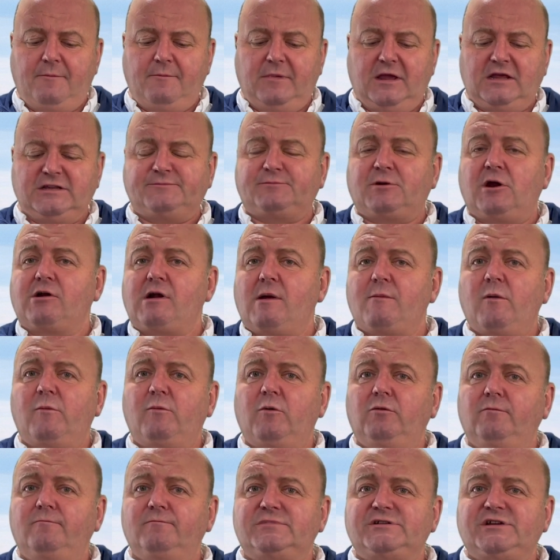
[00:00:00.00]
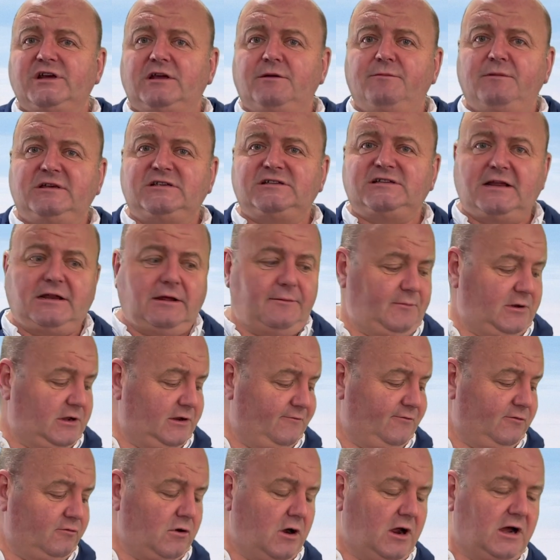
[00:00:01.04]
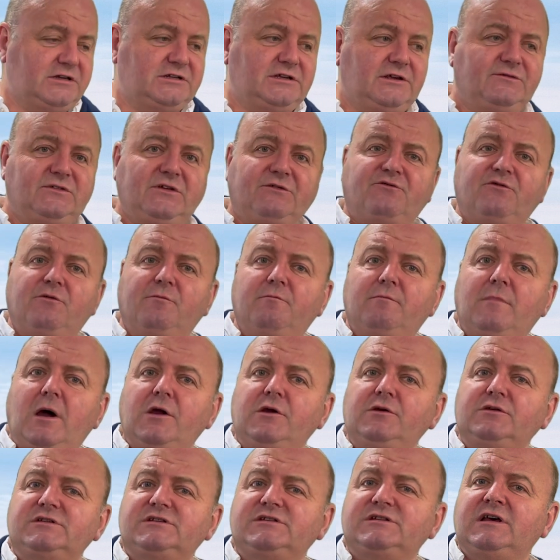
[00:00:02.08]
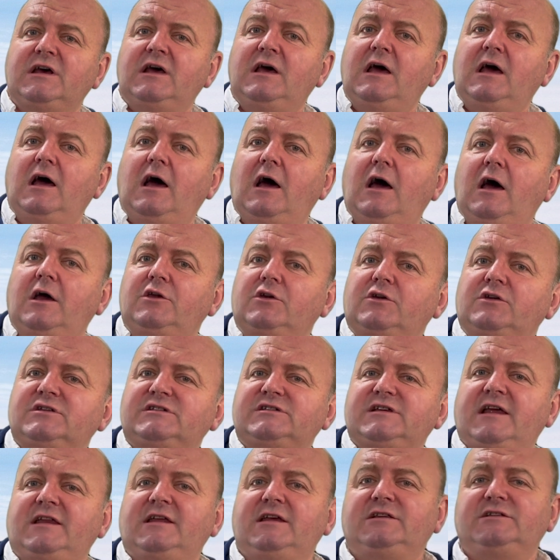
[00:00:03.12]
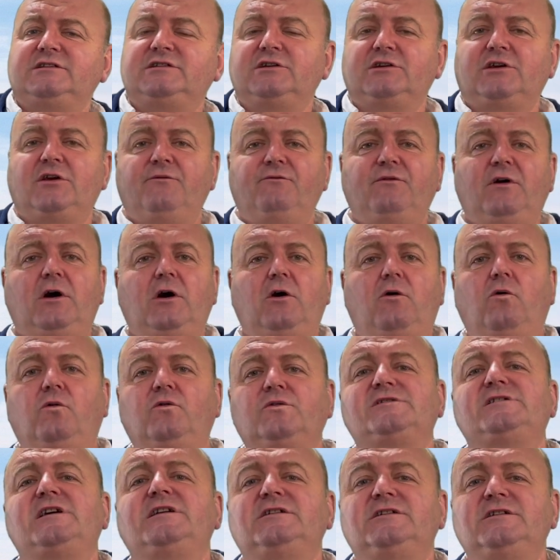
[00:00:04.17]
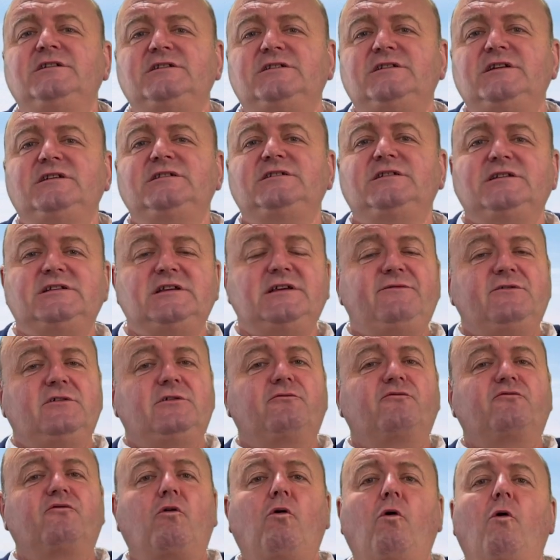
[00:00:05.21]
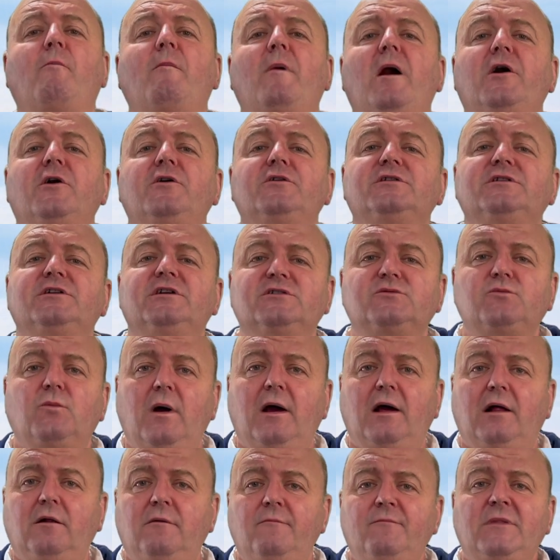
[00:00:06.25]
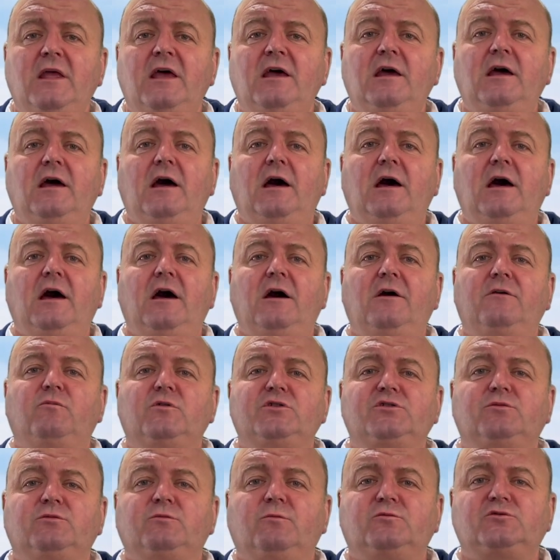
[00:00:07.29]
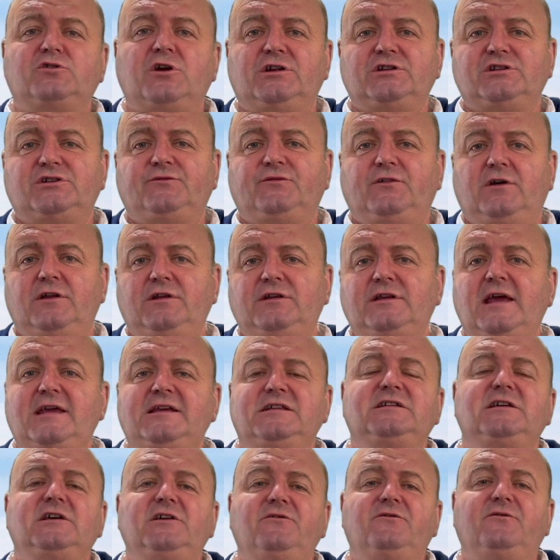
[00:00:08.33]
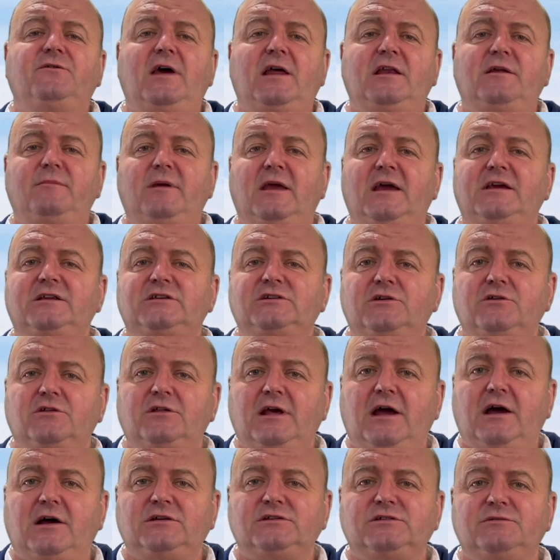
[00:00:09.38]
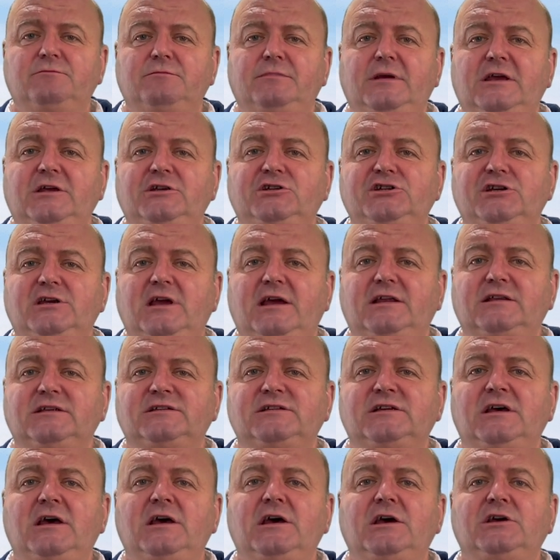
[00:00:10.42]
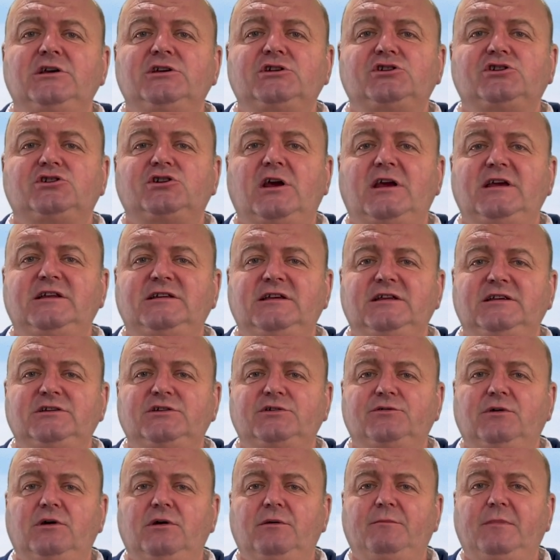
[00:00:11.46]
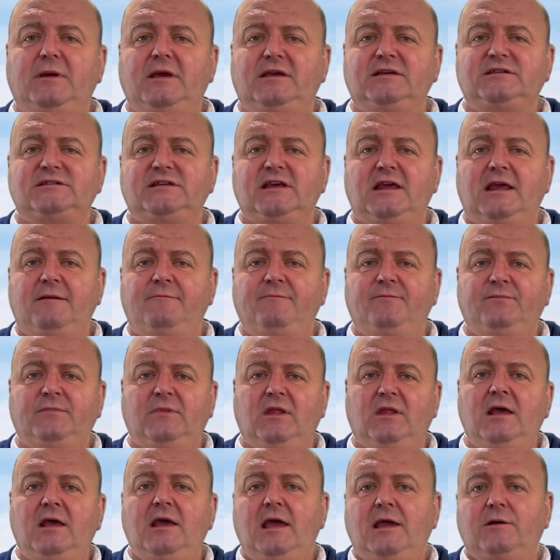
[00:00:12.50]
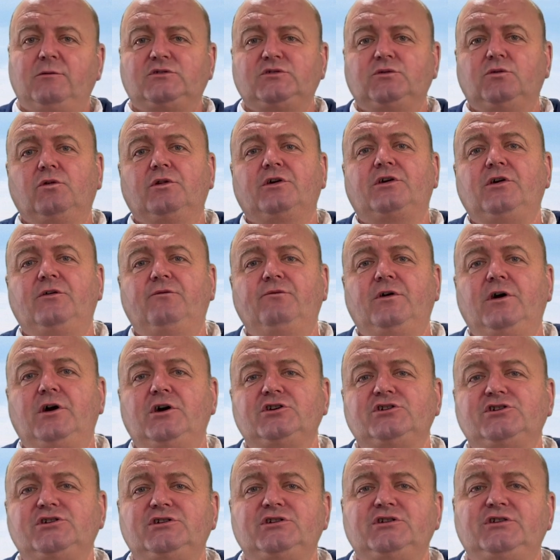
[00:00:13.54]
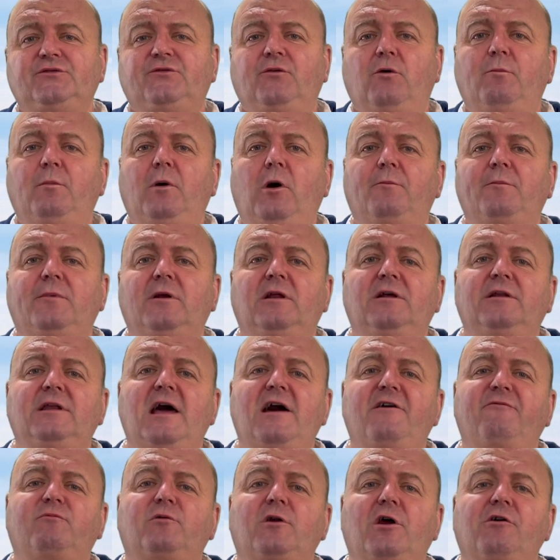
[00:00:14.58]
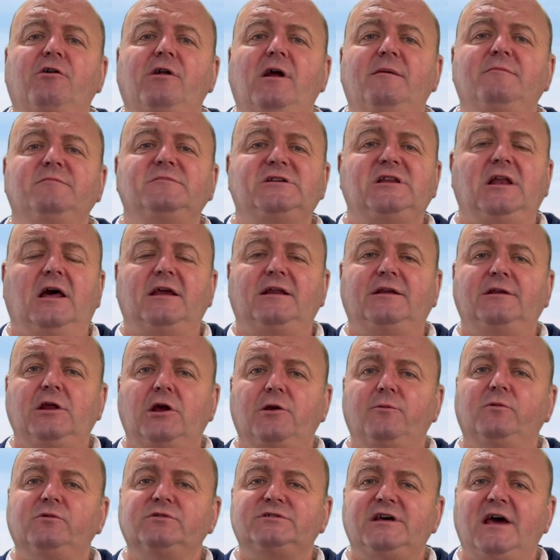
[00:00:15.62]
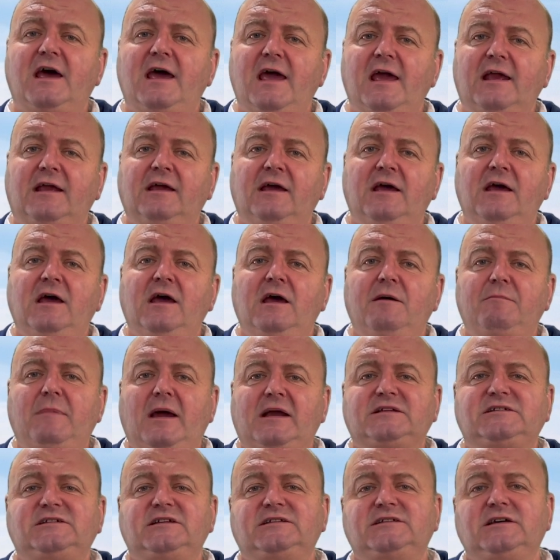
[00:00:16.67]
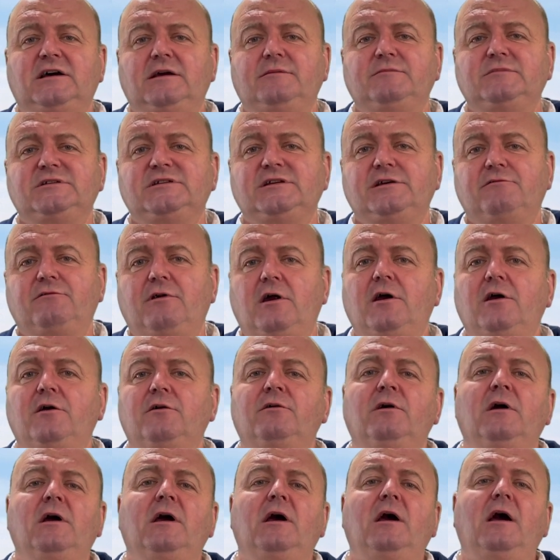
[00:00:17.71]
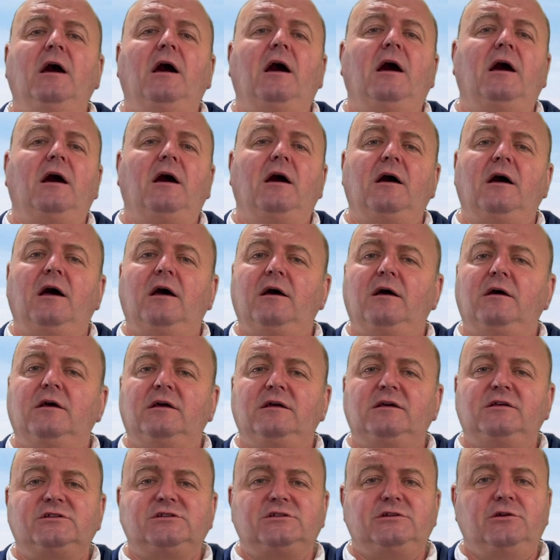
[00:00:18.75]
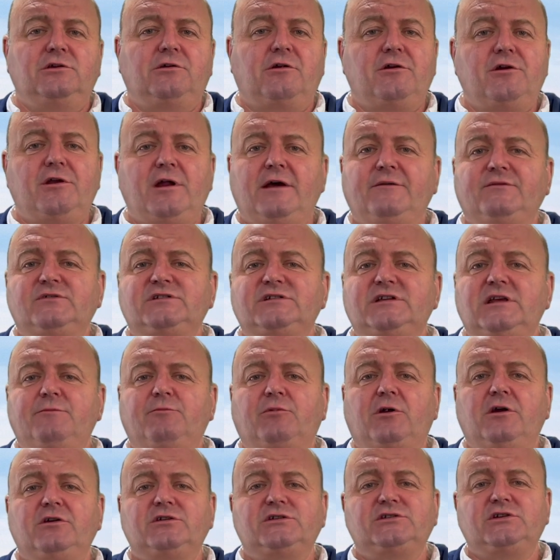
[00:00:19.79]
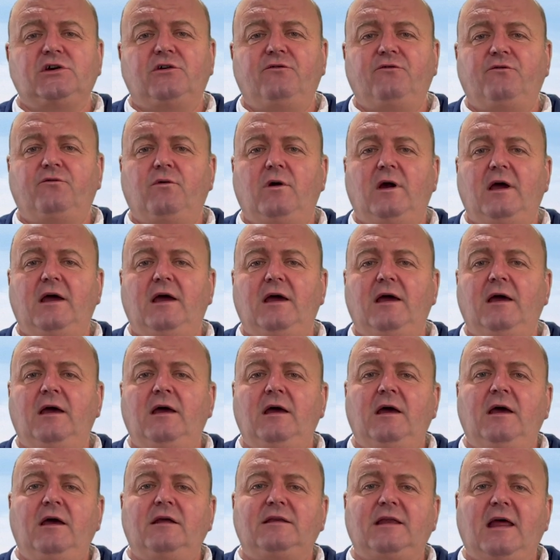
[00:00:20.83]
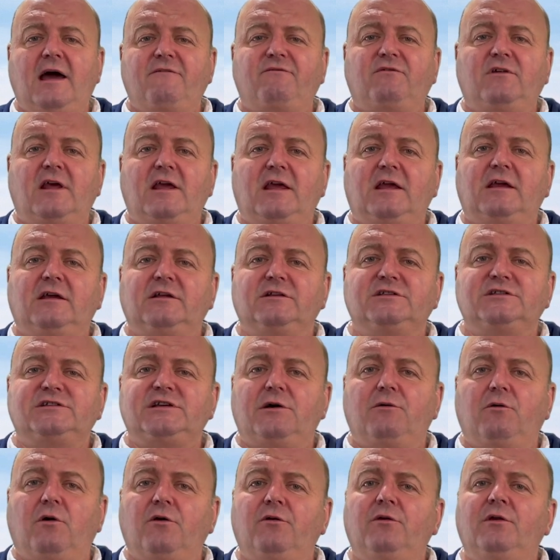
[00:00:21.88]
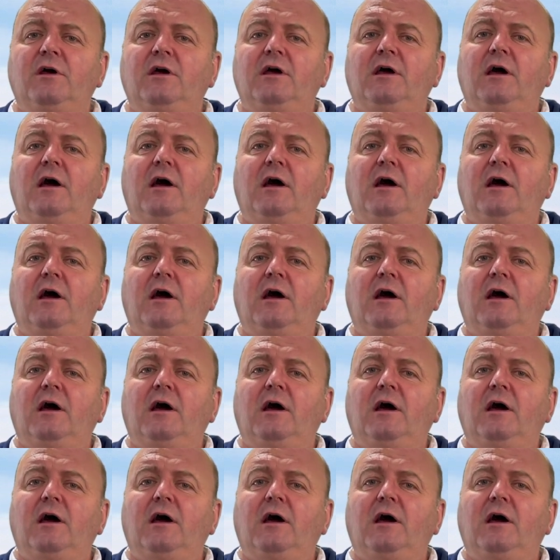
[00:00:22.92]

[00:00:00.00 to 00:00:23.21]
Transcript: It's programmable, so it can be set up in a variety of different modes. You can set it to convert all sentences. There's even a raw mode as well, which will transfer native NMEA 2000 PGNs straight into a PC. It will do all the conversions for popular nav programs like NobleTech, Maxi Time Zero, Euronav C Pro software, Navlink, and so on,